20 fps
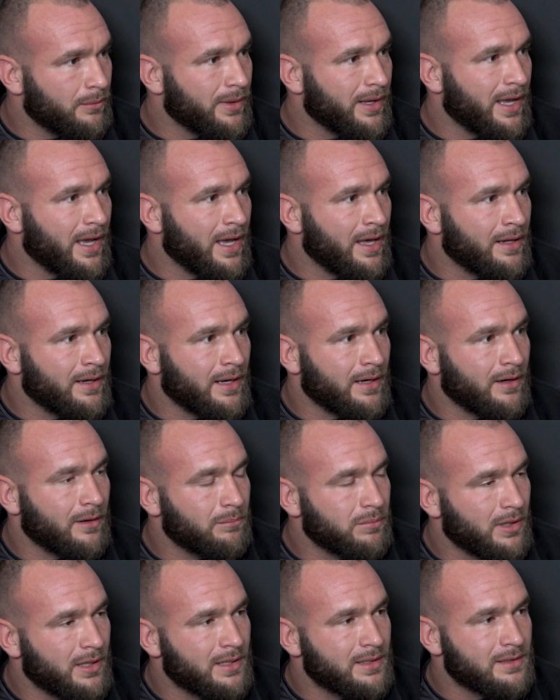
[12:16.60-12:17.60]
we had at our
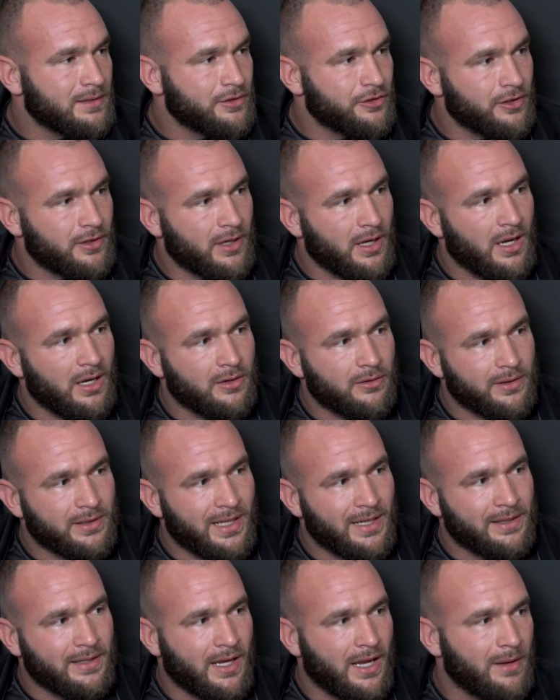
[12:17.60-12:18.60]
place in Chicago at
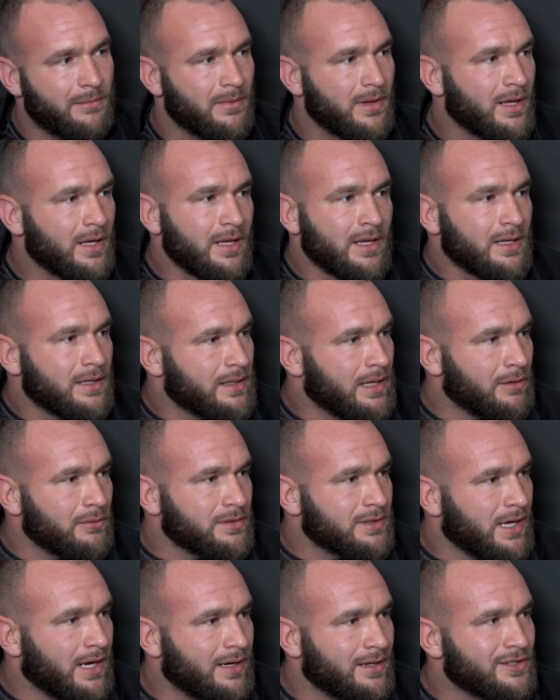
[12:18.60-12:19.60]
that time. That
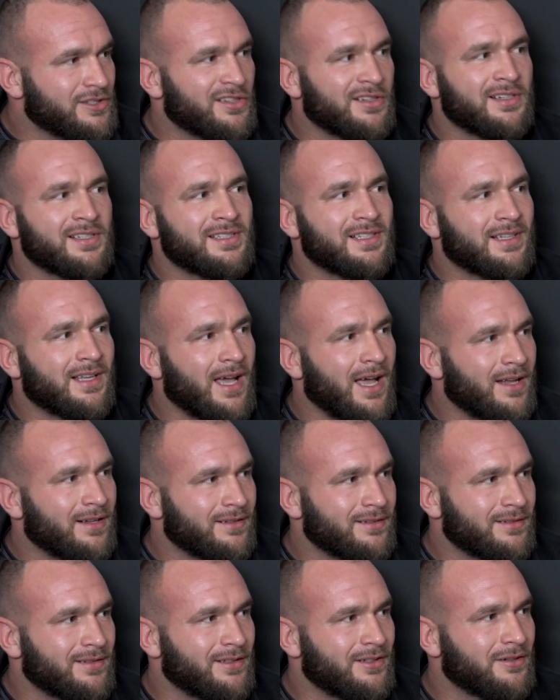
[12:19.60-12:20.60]
was kind of as good as it got,
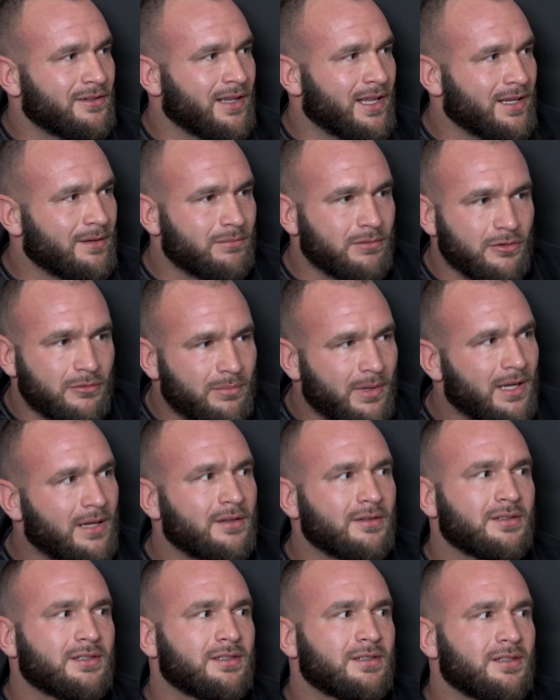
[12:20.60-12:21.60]
like blue
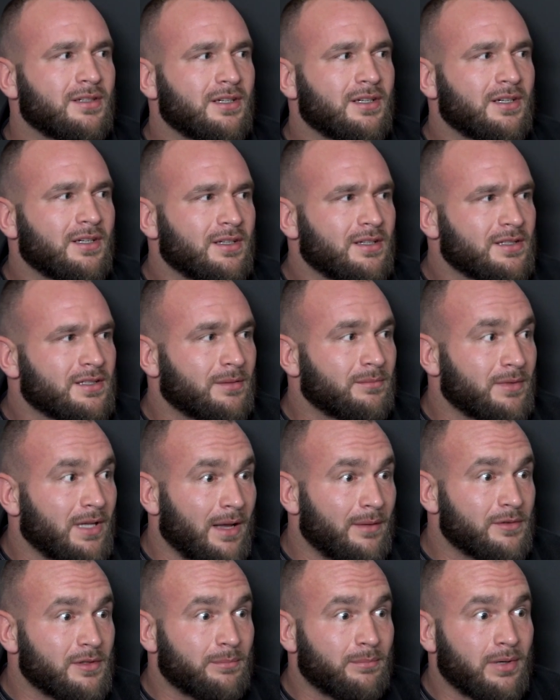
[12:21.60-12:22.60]
belt.
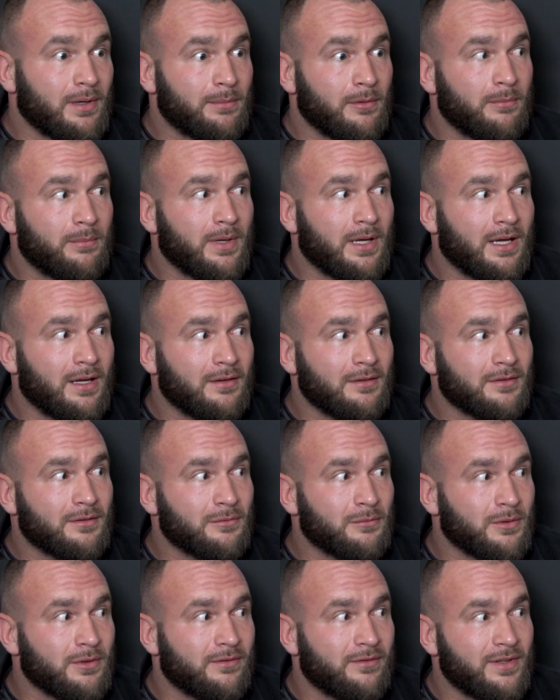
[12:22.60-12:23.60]
Sometimes a purple belt
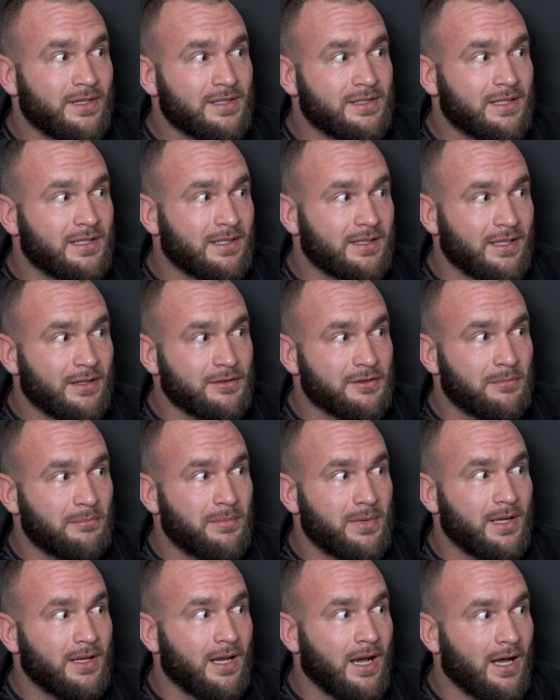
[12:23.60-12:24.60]
would visit, and that was a
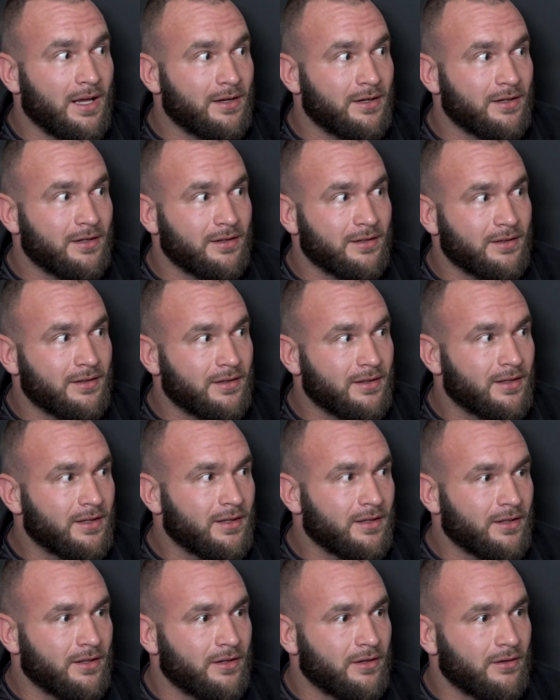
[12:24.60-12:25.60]
big honor,
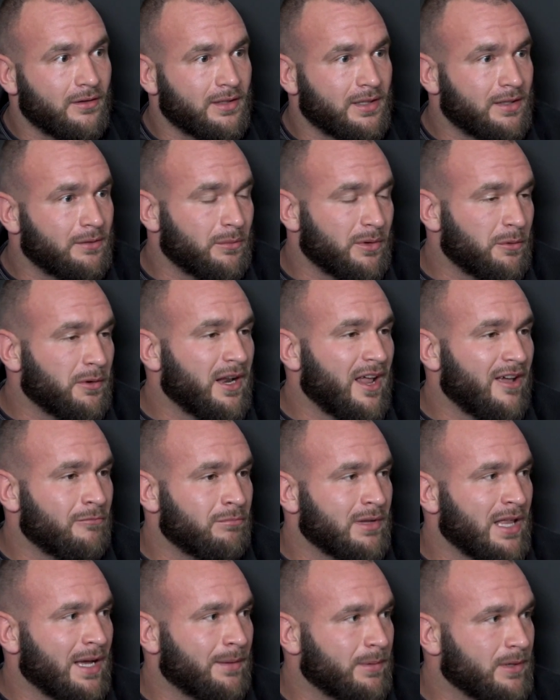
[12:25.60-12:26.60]
and then we would have black